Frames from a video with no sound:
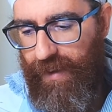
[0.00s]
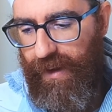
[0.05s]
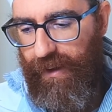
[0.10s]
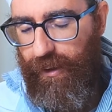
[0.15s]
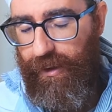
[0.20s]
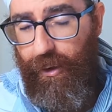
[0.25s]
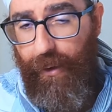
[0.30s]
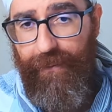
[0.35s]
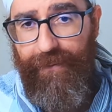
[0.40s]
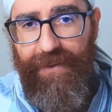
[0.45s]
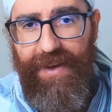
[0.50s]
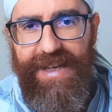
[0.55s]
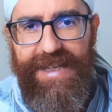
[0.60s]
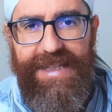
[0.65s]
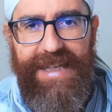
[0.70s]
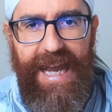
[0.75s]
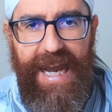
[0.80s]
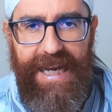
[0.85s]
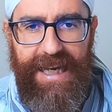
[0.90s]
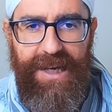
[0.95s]
convince
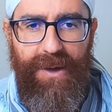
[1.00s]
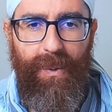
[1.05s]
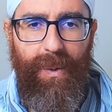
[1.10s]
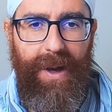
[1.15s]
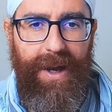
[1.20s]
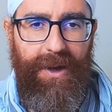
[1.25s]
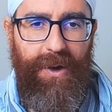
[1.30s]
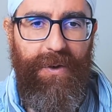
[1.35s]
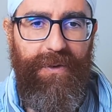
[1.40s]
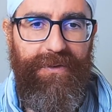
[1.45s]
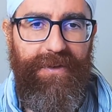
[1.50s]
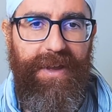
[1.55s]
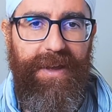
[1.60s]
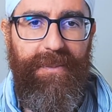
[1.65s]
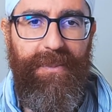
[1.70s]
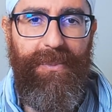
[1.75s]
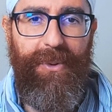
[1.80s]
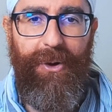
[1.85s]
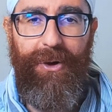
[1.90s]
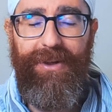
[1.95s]
anyone of the
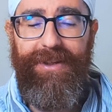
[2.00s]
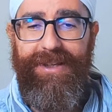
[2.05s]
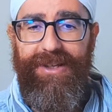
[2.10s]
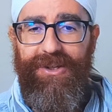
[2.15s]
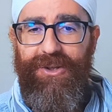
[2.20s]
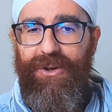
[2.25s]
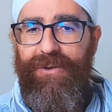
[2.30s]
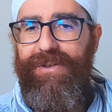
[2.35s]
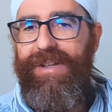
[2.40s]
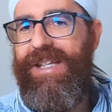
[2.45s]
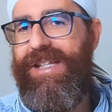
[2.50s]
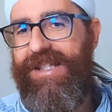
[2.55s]
importance of his